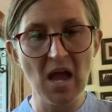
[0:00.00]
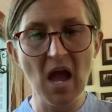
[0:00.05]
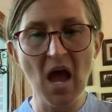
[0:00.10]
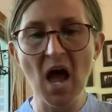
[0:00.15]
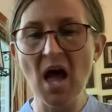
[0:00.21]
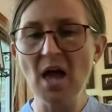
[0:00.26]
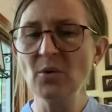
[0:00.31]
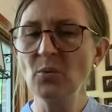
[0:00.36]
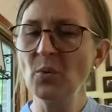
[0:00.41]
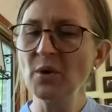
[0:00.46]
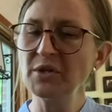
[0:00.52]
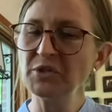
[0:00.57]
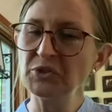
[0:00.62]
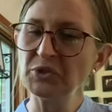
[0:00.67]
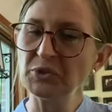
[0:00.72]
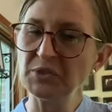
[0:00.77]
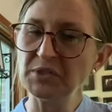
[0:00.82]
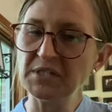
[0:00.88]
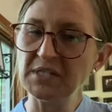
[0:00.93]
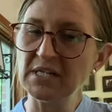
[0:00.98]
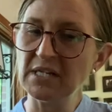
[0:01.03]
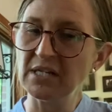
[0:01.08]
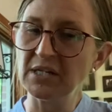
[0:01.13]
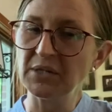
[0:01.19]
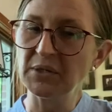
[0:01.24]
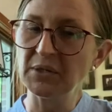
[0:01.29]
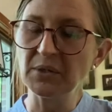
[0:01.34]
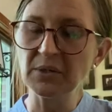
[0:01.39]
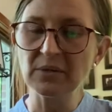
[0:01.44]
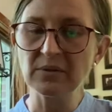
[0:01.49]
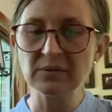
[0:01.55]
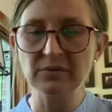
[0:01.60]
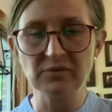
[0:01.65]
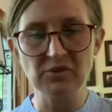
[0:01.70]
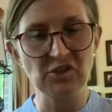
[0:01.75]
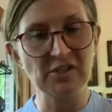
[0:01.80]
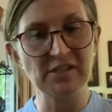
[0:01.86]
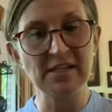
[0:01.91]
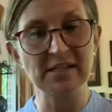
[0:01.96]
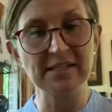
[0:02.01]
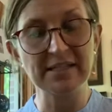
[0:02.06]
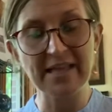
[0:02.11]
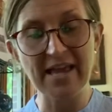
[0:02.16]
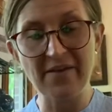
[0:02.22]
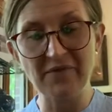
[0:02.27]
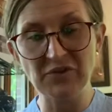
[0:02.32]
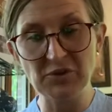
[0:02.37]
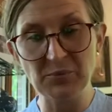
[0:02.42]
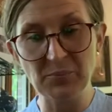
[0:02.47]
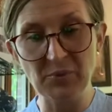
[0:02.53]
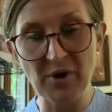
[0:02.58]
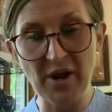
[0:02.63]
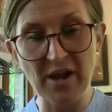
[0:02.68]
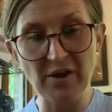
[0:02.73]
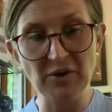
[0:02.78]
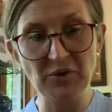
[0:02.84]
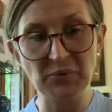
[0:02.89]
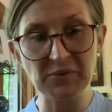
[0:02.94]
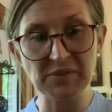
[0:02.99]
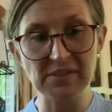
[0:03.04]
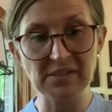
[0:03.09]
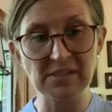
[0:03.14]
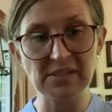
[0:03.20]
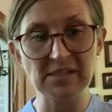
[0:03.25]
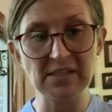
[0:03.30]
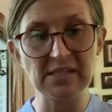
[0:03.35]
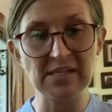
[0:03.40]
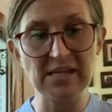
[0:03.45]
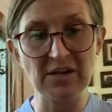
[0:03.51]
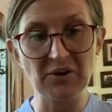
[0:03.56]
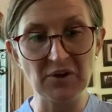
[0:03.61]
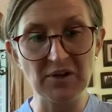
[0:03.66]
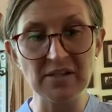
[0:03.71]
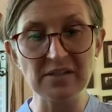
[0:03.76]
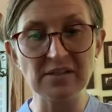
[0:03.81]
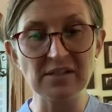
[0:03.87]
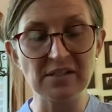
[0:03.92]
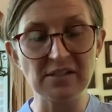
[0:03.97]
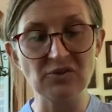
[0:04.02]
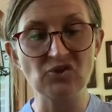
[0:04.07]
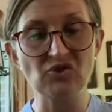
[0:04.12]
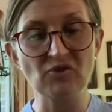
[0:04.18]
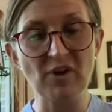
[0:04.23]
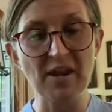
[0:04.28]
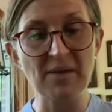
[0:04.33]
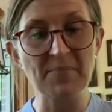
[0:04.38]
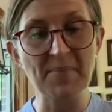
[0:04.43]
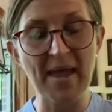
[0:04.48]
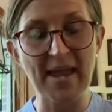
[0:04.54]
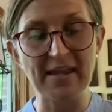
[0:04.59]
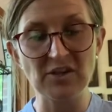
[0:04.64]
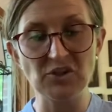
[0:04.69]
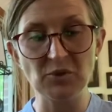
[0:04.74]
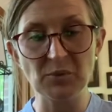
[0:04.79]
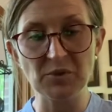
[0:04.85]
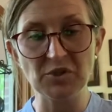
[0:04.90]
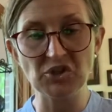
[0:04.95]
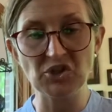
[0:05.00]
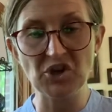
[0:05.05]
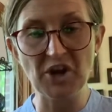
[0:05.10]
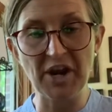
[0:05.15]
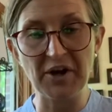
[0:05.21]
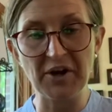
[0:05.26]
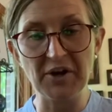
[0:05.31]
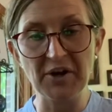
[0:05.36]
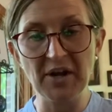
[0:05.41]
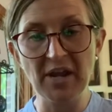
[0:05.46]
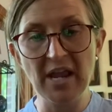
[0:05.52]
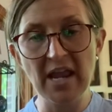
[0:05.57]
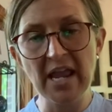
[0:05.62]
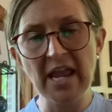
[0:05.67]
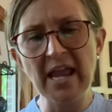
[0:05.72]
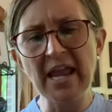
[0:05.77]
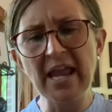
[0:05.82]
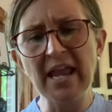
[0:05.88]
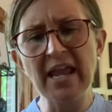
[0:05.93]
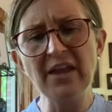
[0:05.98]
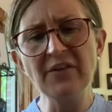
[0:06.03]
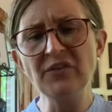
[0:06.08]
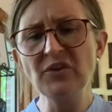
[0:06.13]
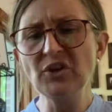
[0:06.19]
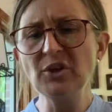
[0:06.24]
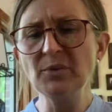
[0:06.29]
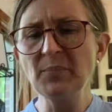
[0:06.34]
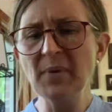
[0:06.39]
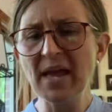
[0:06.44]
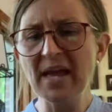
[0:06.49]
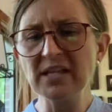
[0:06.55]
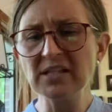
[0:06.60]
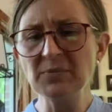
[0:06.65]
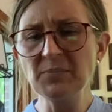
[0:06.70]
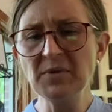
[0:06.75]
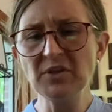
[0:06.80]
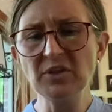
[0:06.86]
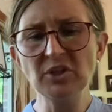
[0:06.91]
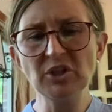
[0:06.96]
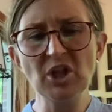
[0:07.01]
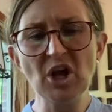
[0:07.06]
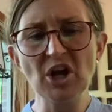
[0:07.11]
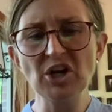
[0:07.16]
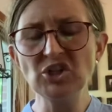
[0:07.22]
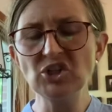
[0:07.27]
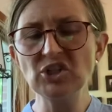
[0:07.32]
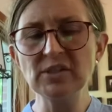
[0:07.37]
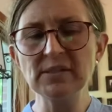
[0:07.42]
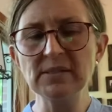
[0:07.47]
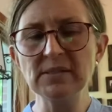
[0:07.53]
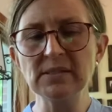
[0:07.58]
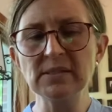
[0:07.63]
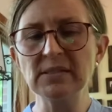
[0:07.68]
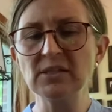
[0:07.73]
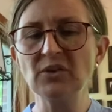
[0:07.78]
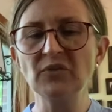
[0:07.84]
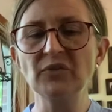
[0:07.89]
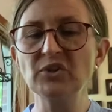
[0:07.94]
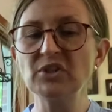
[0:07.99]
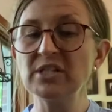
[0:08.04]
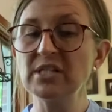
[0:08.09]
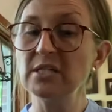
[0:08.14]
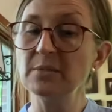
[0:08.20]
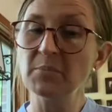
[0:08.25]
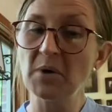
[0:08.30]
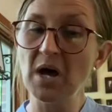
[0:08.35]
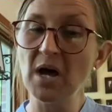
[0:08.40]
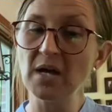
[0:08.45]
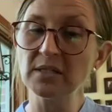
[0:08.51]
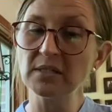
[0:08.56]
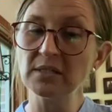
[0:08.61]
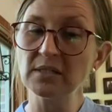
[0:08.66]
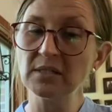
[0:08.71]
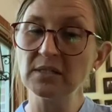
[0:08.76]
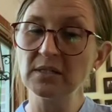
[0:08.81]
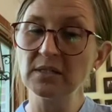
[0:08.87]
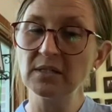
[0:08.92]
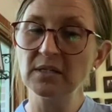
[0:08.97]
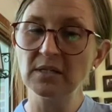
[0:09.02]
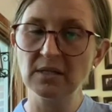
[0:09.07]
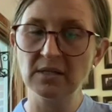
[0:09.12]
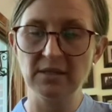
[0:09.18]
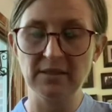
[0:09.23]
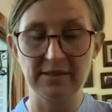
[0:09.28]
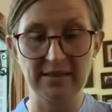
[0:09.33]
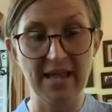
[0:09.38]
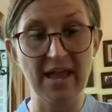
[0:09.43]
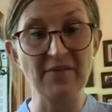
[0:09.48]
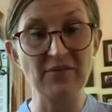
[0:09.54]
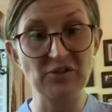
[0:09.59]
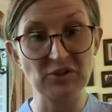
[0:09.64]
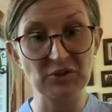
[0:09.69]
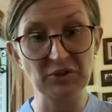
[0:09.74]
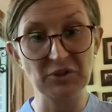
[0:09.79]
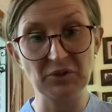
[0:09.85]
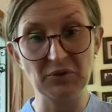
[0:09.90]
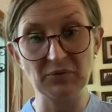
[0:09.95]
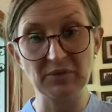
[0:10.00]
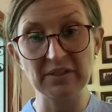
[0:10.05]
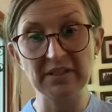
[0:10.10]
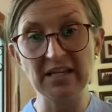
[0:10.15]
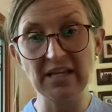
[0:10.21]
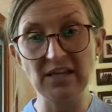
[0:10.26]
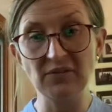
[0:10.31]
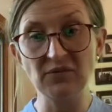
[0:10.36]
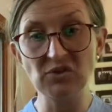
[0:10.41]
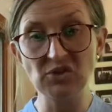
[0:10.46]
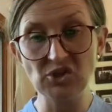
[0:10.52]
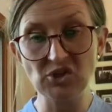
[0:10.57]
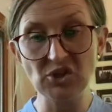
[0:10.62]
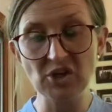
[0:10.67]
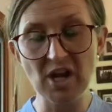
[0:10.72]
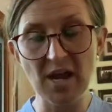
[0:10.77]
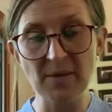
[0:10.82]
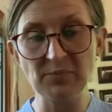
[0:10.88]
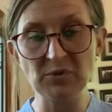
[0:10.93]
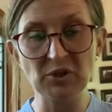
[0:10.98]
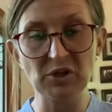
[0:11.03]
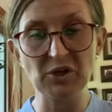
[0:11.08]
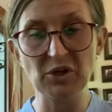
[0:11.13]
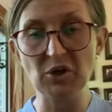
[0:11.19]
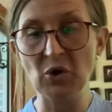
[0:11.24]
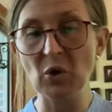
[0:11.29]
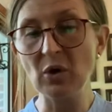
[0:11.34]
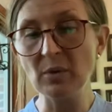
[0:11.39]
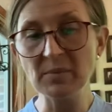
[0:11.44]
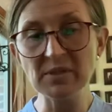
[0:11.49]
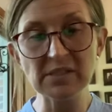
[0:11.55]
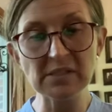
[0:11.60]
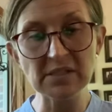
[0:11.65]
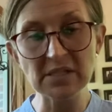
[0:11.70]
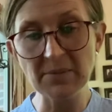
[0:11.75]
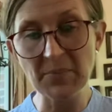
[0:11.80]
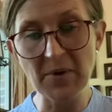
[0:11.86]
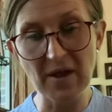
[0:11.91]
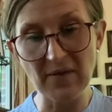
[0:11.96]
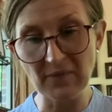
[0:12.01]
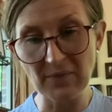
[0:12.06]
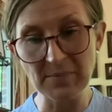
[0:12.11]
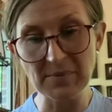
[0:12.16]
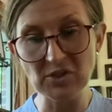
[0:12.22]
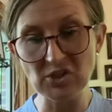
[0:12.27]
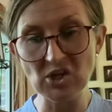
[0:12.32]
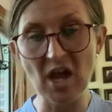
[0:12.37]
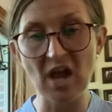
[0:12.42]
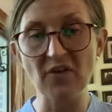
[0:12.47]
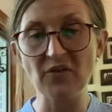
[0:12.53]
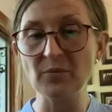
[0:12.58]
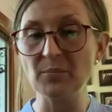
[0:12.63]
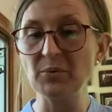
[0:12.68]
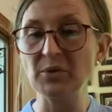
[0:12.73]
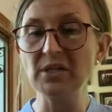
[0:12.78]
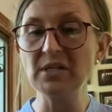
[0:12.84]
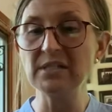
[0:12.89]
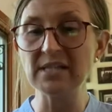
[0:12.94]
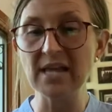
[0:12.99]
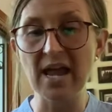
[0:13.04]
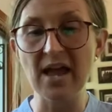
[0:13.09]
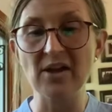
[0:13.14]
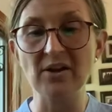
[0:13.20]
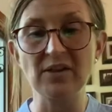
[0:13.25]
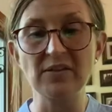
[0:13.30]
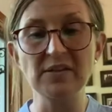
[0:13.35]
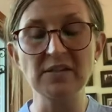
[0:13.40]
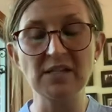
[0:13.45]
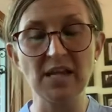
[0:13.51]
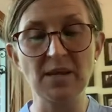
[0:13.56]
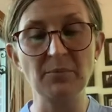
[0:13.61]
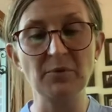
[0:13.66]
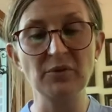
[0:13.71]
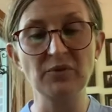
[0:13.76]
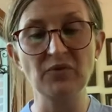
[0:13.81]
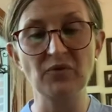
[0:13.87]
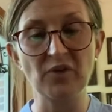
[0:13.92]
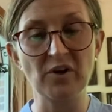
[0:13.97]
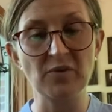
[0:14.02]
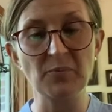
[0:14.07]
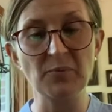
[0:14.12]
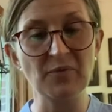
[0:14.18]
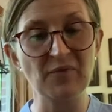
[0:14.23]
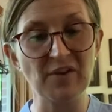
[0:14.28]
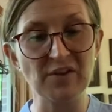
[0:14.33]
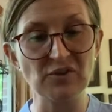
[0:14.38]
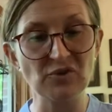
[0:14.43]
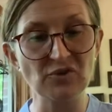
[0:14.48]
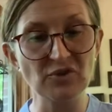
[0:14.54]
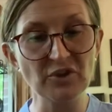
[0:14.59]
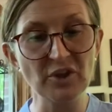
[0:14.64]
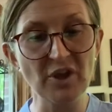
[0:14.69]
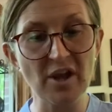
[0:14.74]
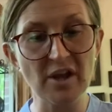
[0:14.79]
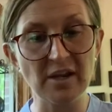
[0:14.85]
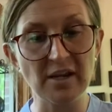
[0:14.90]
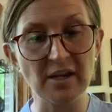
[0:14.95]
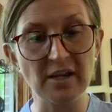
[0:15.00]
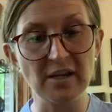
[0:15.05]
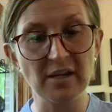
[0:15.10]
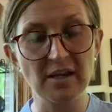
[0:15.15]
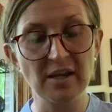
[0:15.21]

I wonder, dear, she said to Lavender Brown, who was nearest, and shrank back into her chair. If you could pass me the largest silver teapot? Lavender looked relieved, stood up, took an enormous teapot from the shelf, and put it down on the table in front of Professor Trelawney.